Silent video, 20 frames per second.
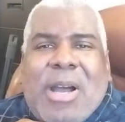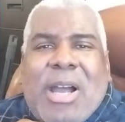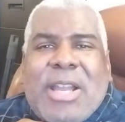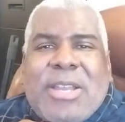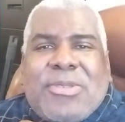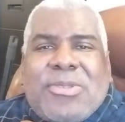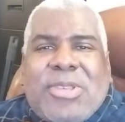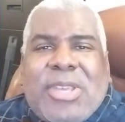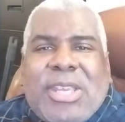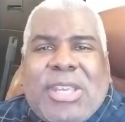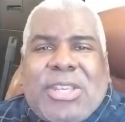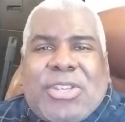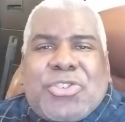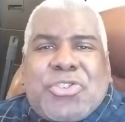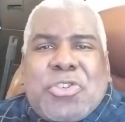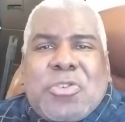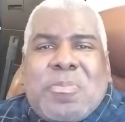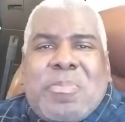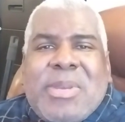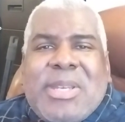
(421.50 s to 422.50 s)
I think,
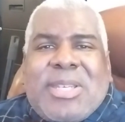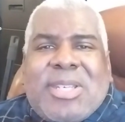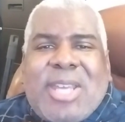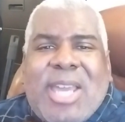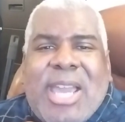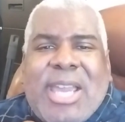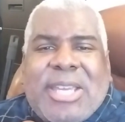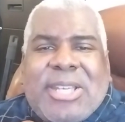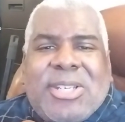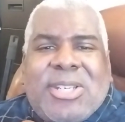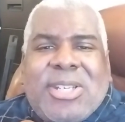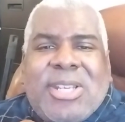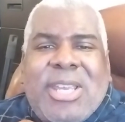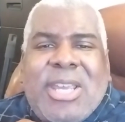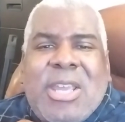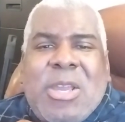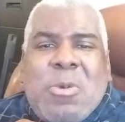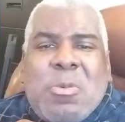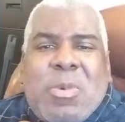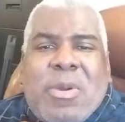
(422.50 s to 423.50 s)
should be tagged,
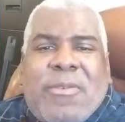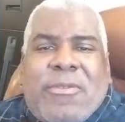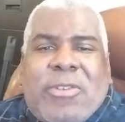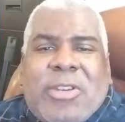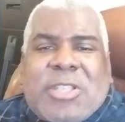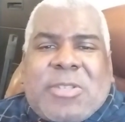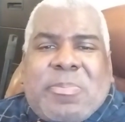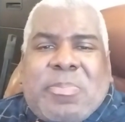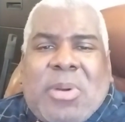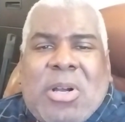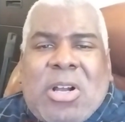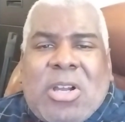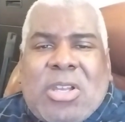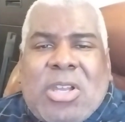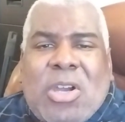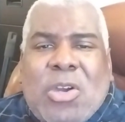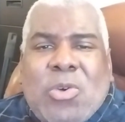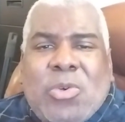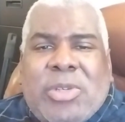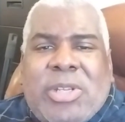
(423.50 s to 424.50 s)
whether it's
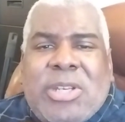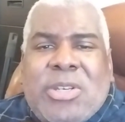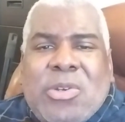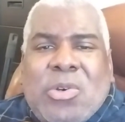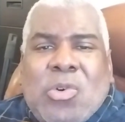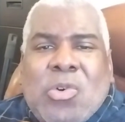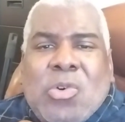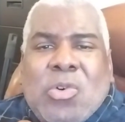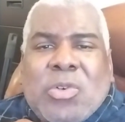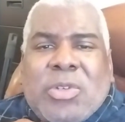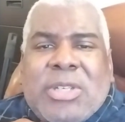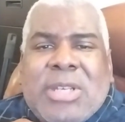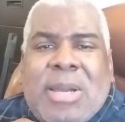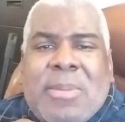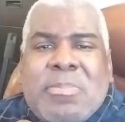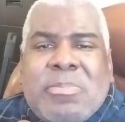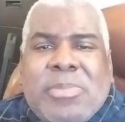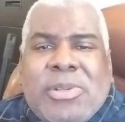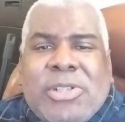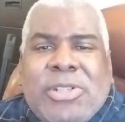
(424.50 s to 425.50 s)
barcoded or
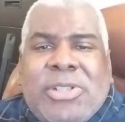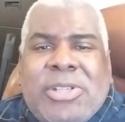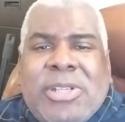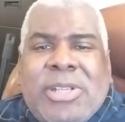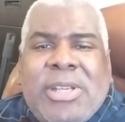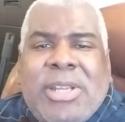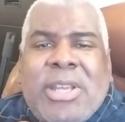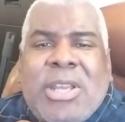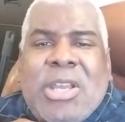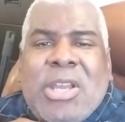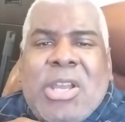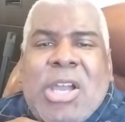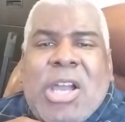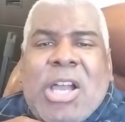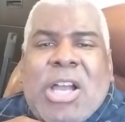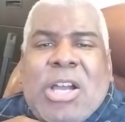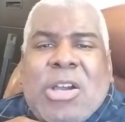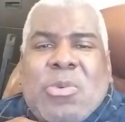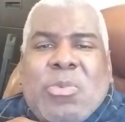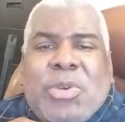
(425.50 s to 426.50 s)
numbered,
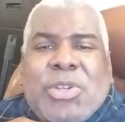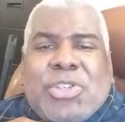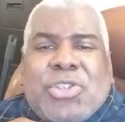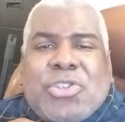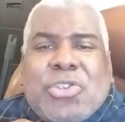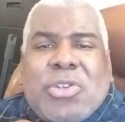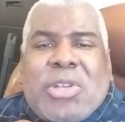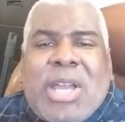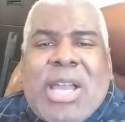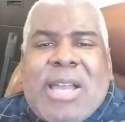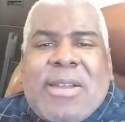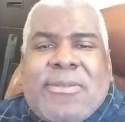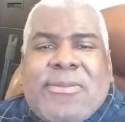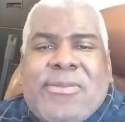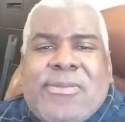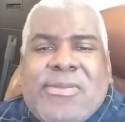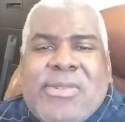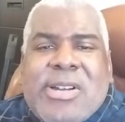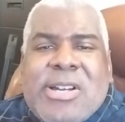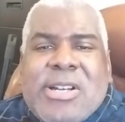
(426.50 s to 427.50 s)
uh, which should
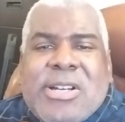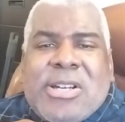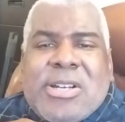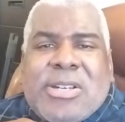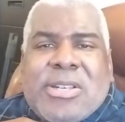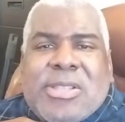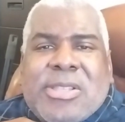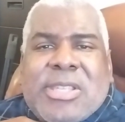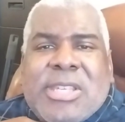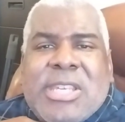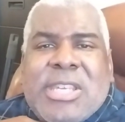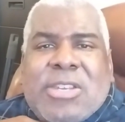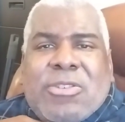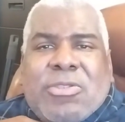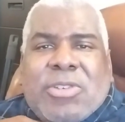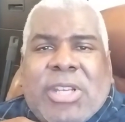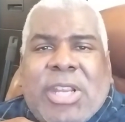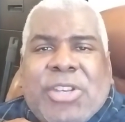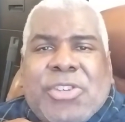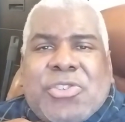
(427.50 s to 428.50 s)
have uh, the
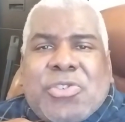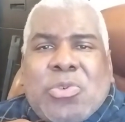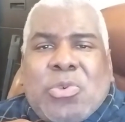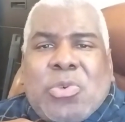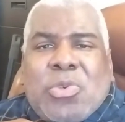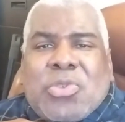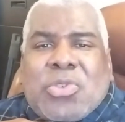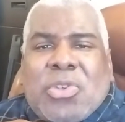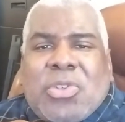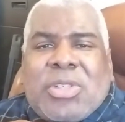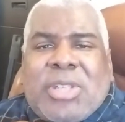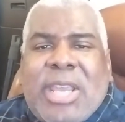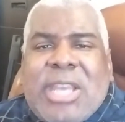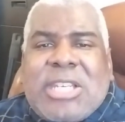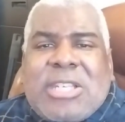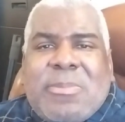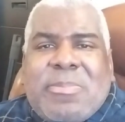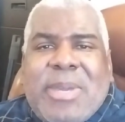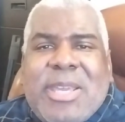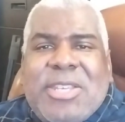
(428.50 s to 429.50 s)
credentials on
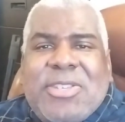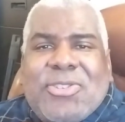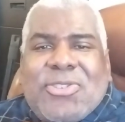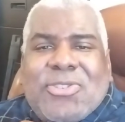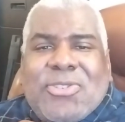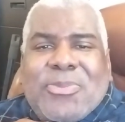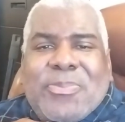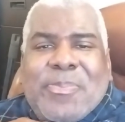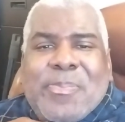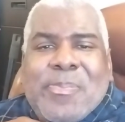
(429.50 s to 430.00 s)
database,